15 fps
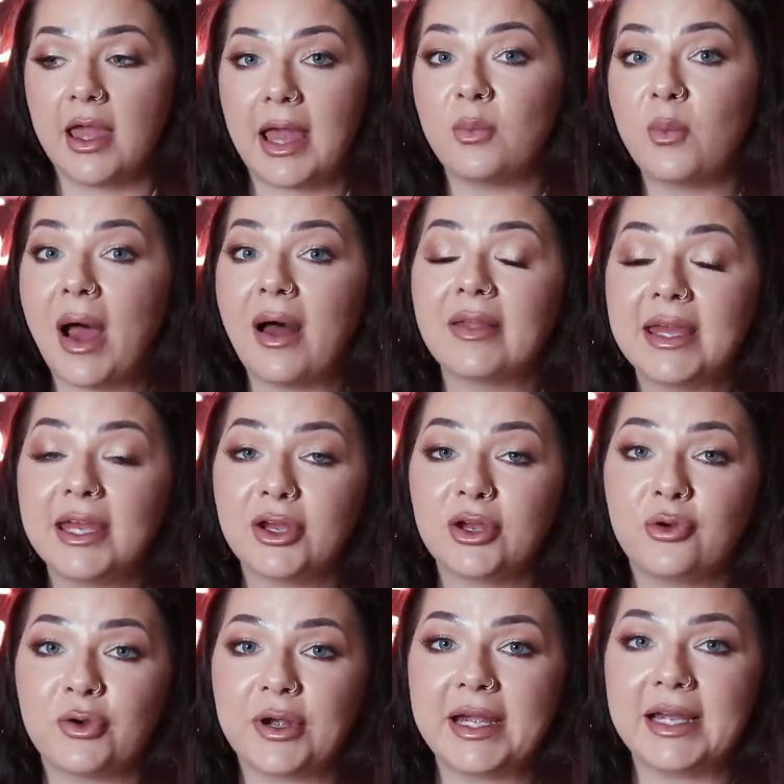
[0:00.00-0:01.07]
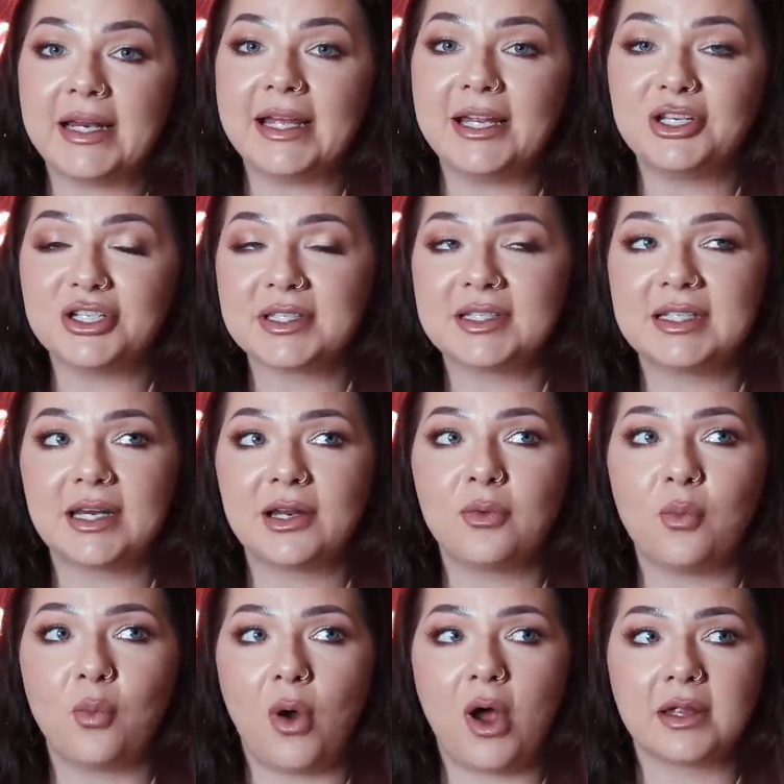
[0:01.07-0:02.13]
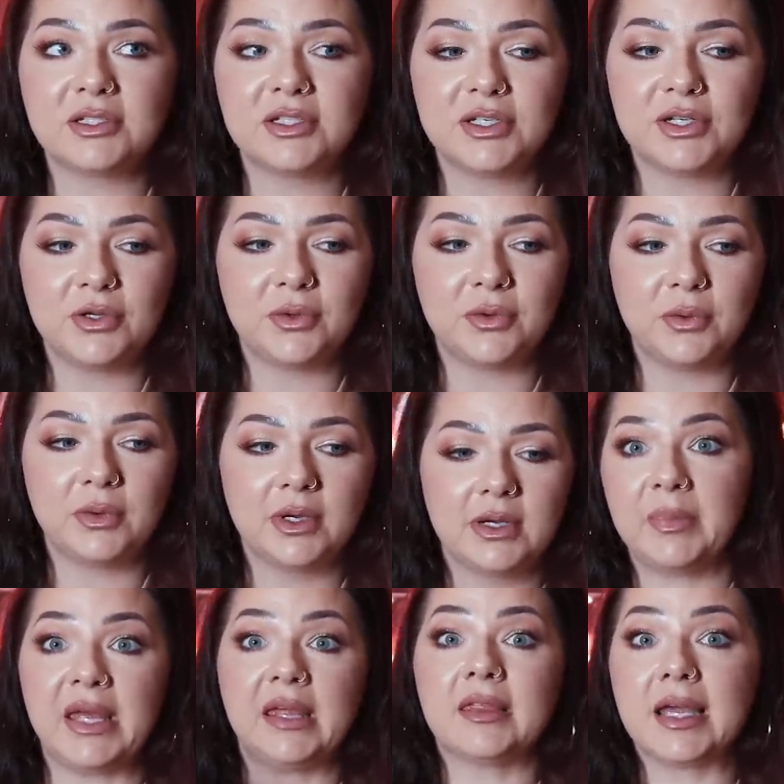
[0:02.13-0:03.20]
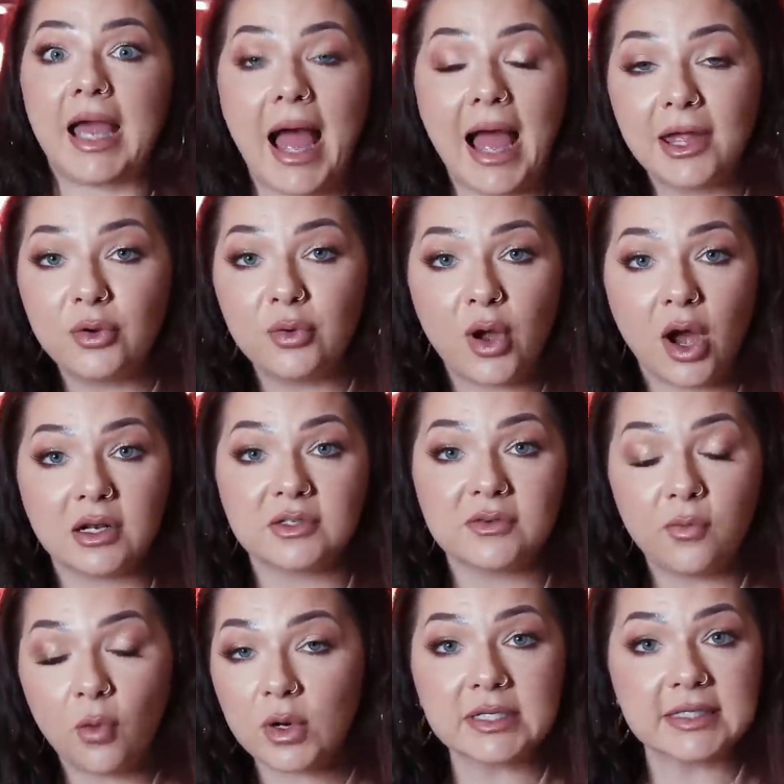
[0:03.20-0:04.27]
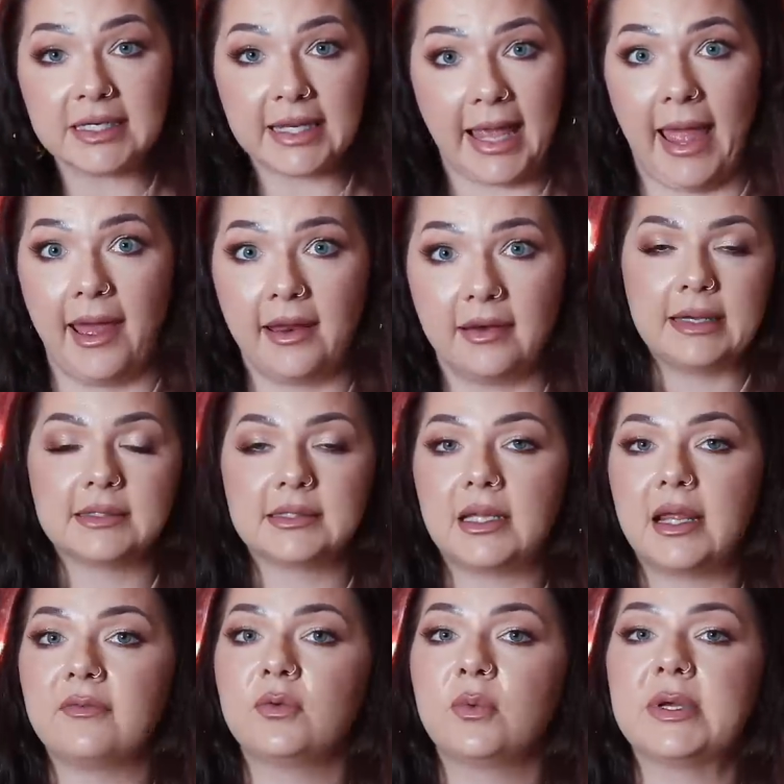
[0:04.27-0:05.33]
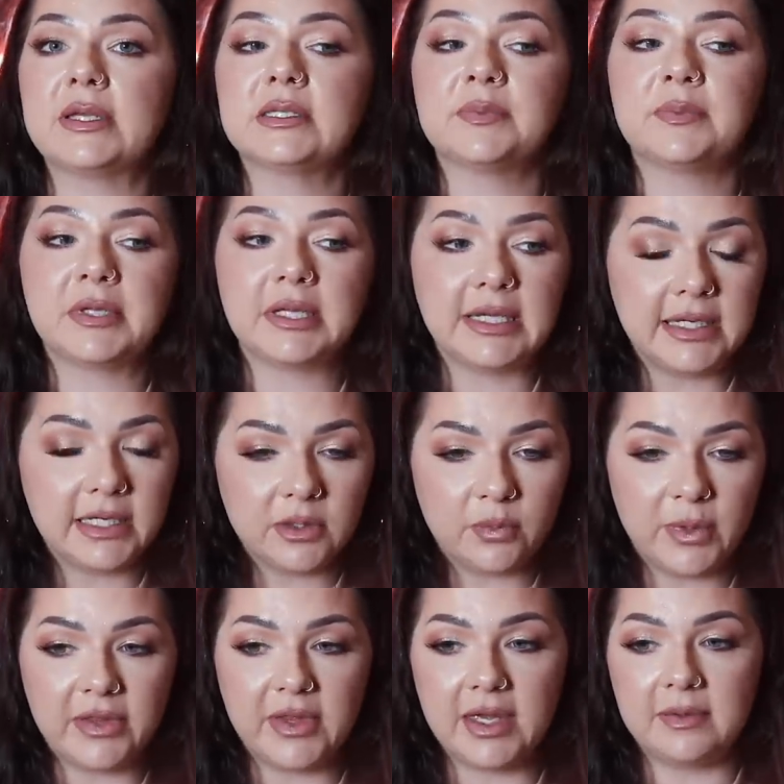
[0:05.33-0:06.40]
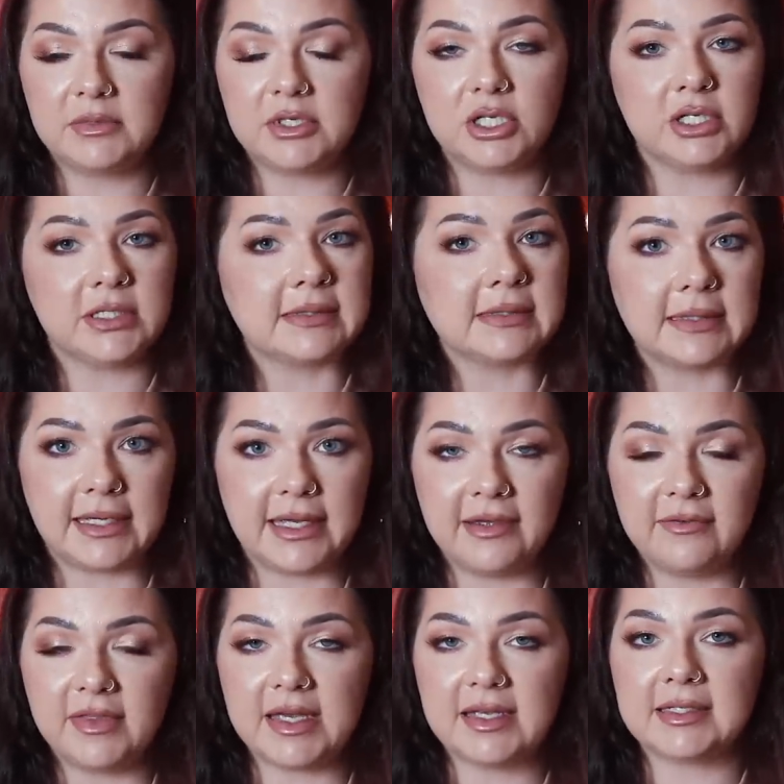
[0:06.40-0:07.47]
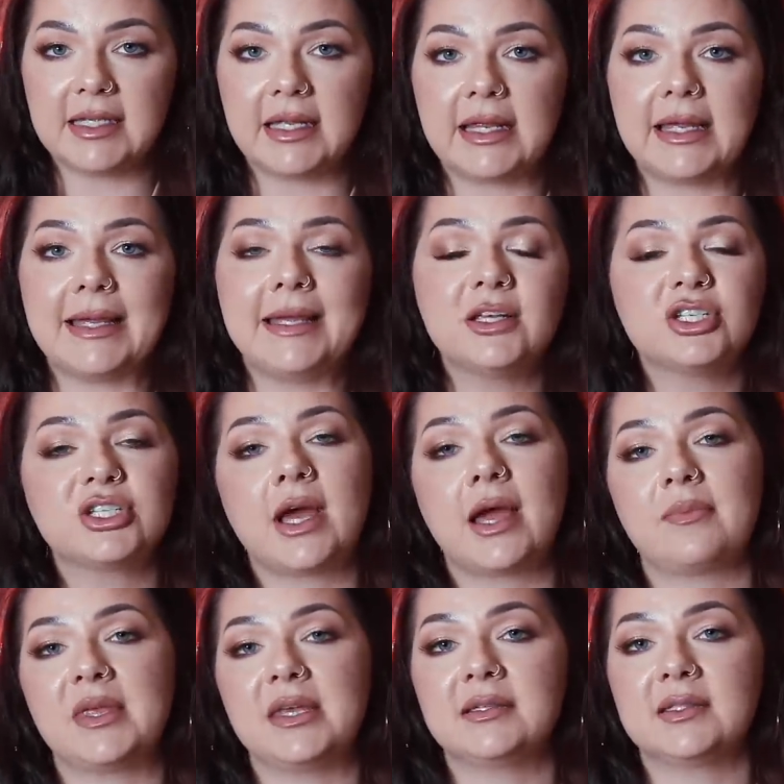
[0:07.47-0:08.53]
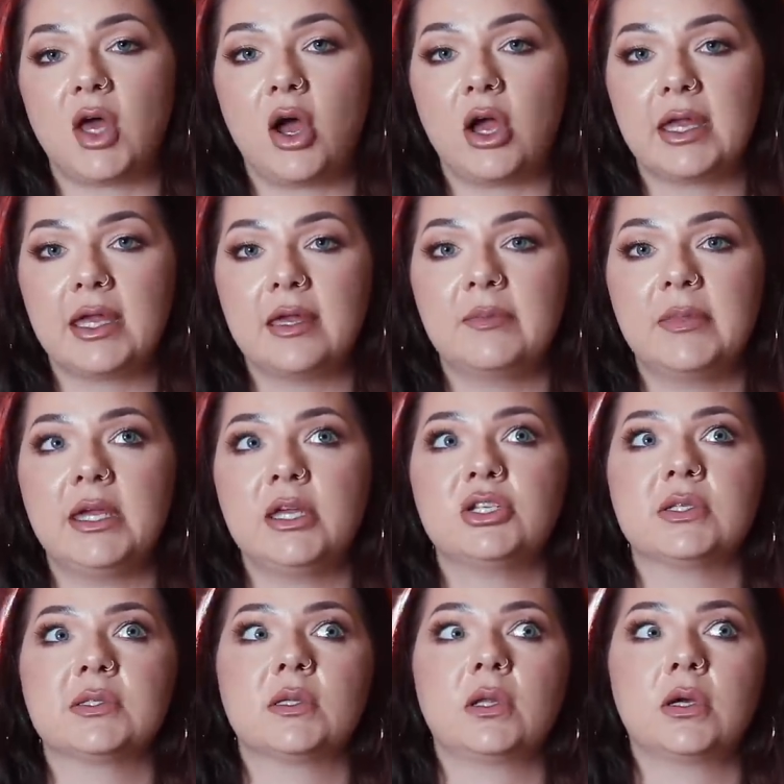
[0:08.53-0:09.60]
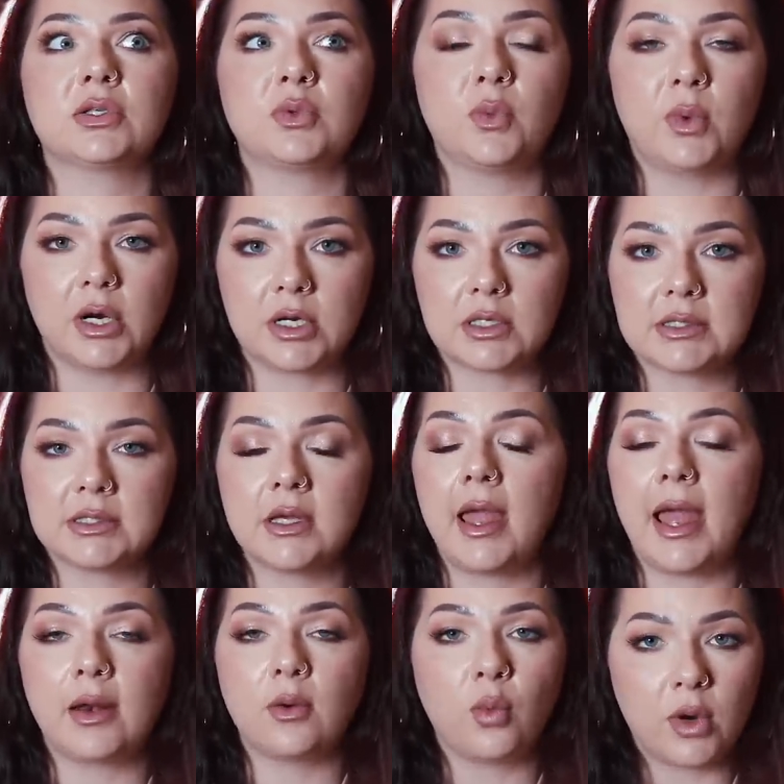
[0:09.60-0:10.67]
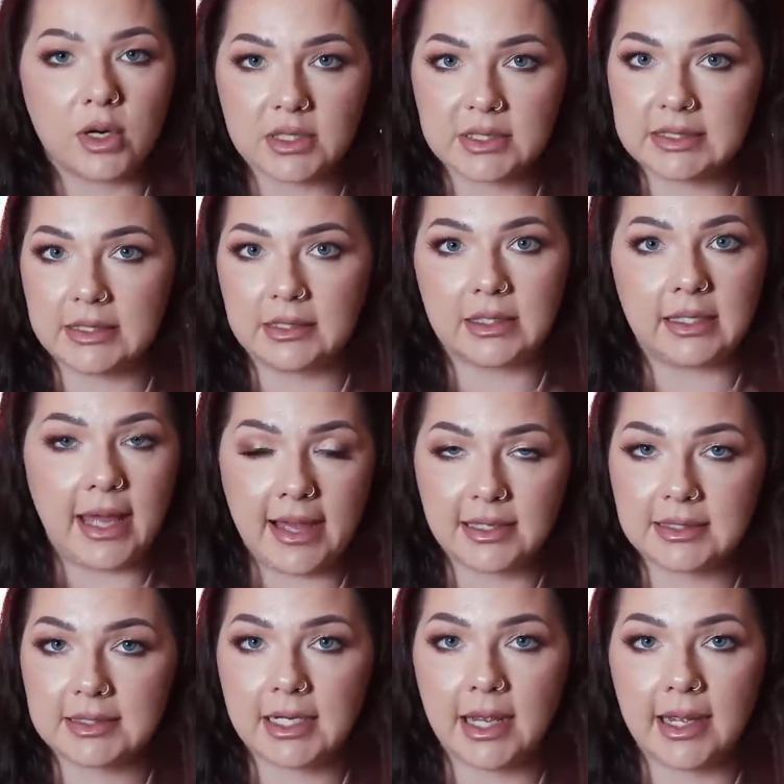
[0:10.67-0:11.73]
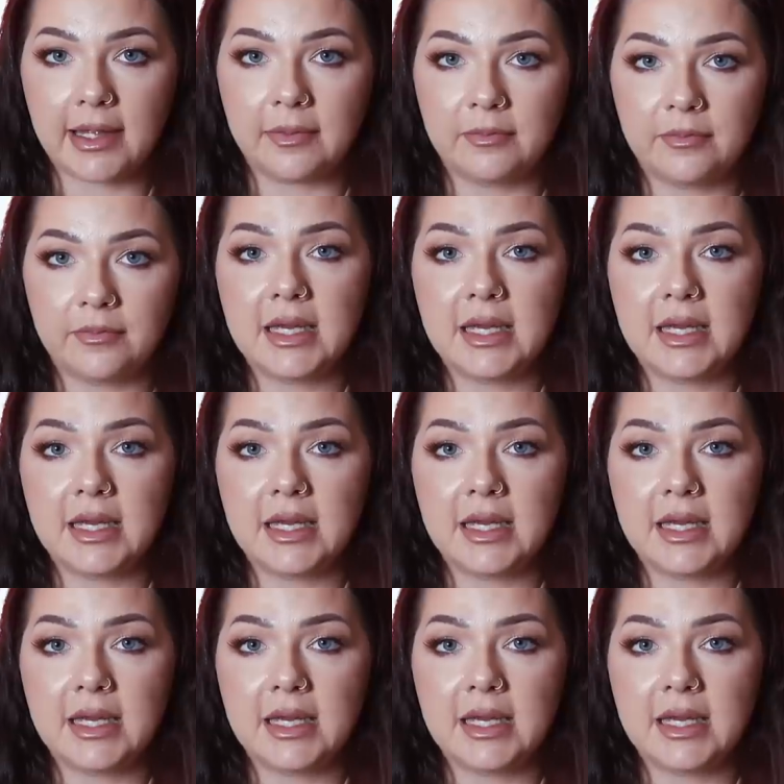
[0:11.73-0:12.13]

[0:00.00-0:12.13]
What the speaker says: And while he agreed, he just didn't want to be the guy who got divorced again. His loved ones pleaded with him to just leave. They said each time they saw him, he just looked worse and worse than the last time.